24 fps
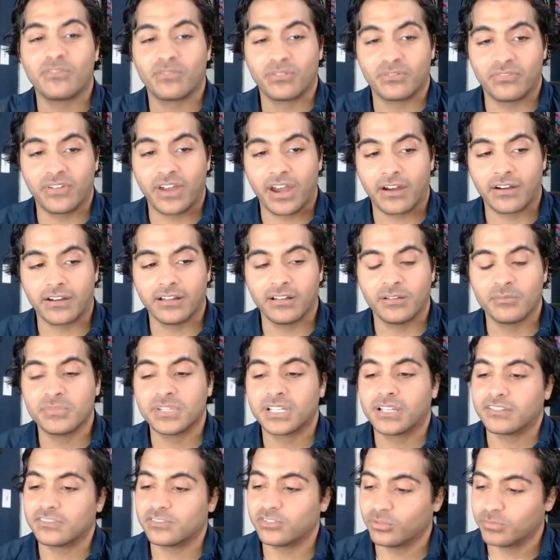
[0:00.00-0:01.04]
Rivera,
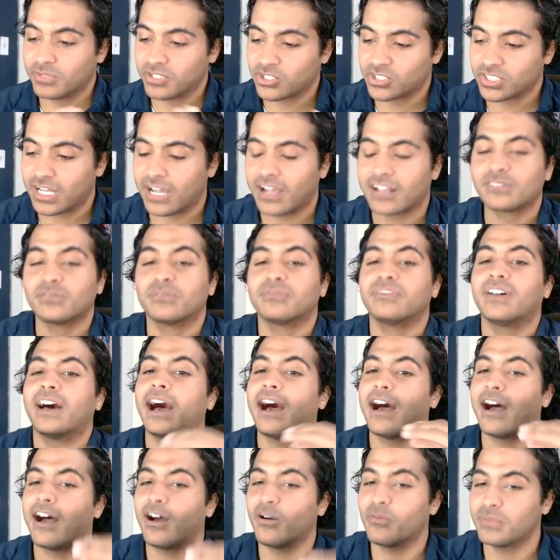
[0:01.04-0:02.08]
because you'll be shocked with
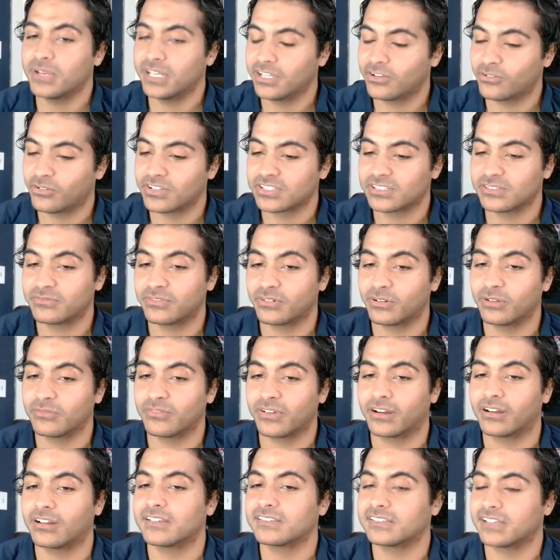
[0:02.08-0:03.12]
how many Christopher
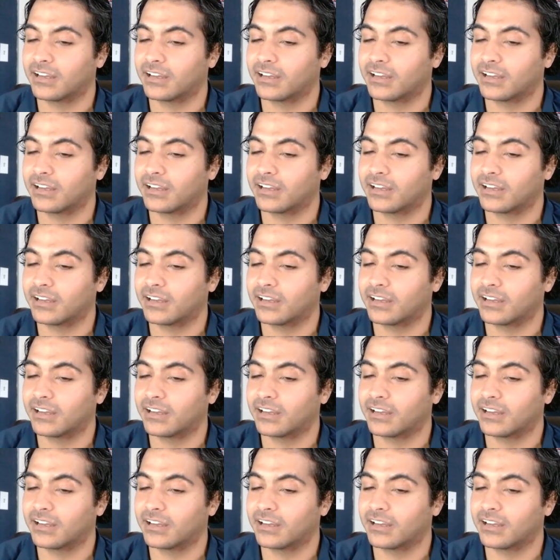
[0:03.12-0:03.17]
Riveras